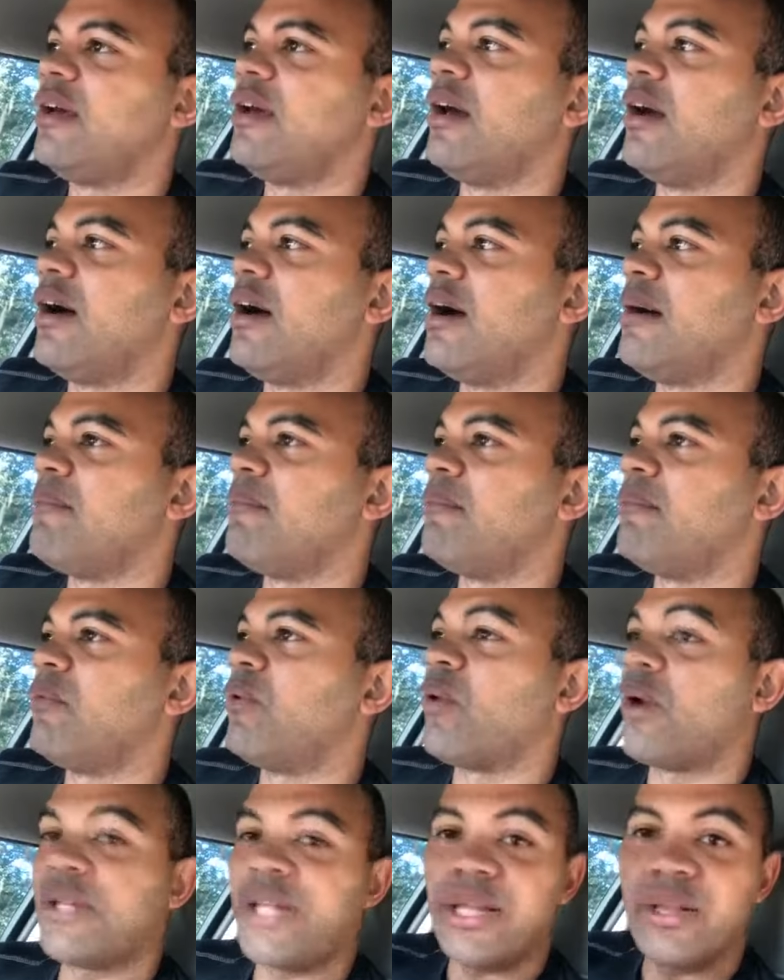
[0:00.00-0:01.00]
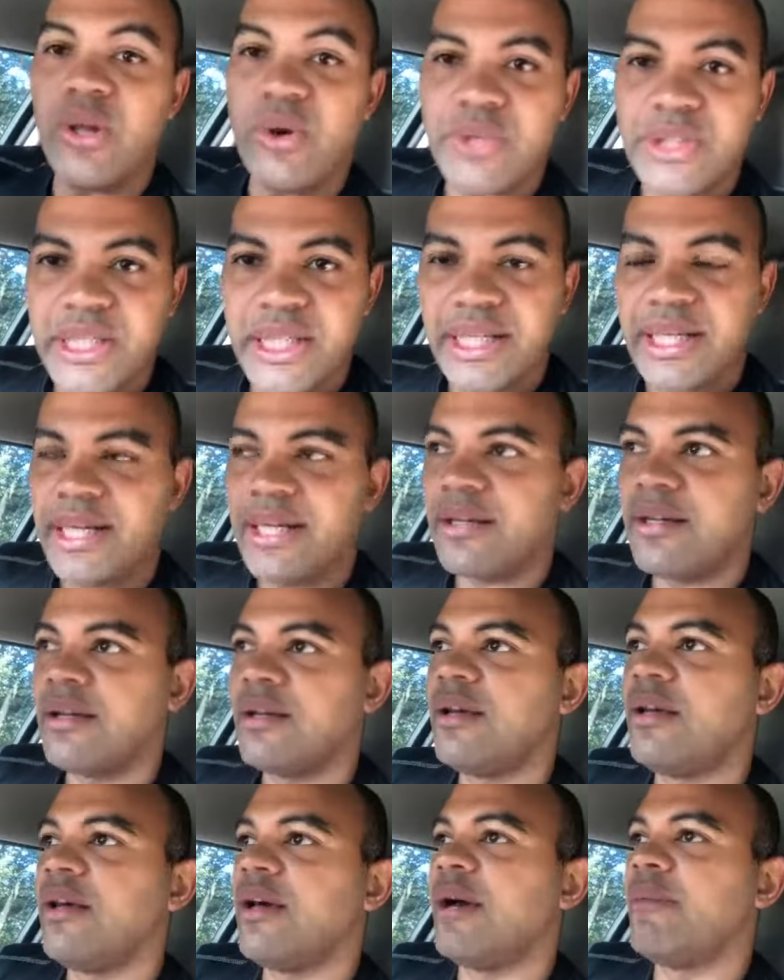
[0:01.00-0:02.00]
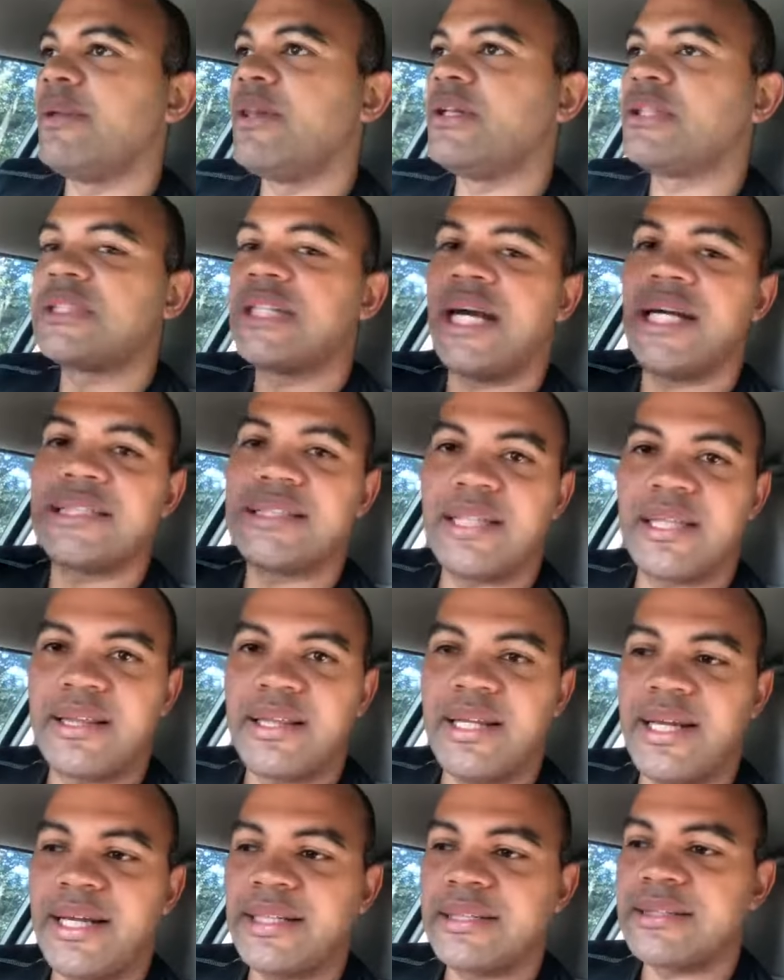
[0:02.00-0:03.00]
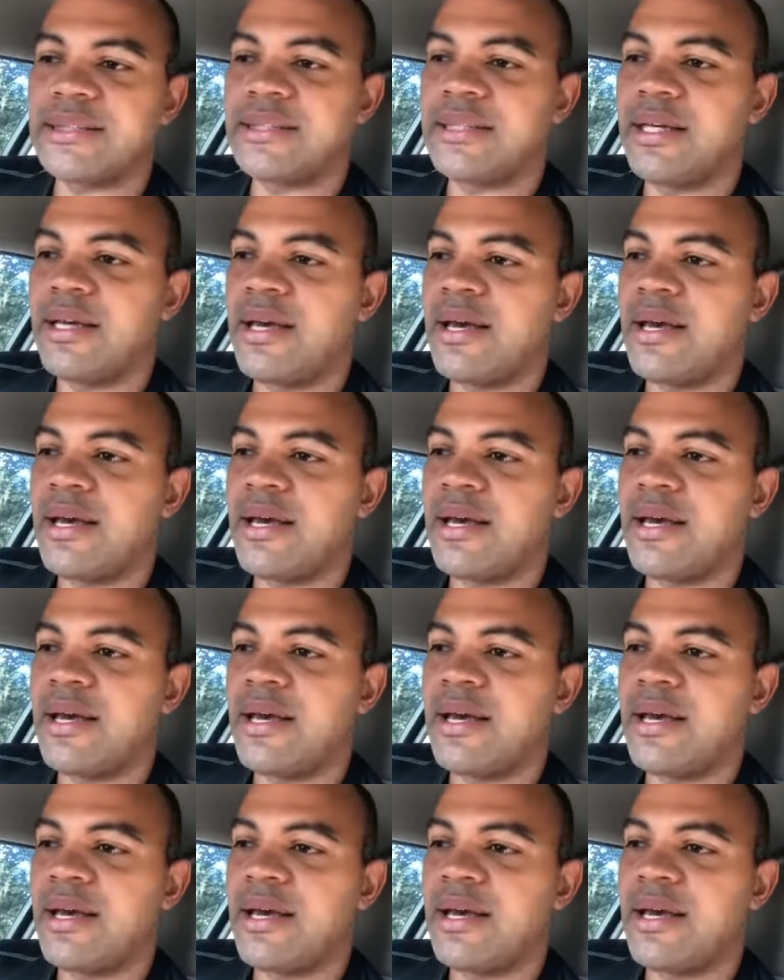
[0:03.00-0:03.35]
Or are they low ticket? I mean, those kinds of things.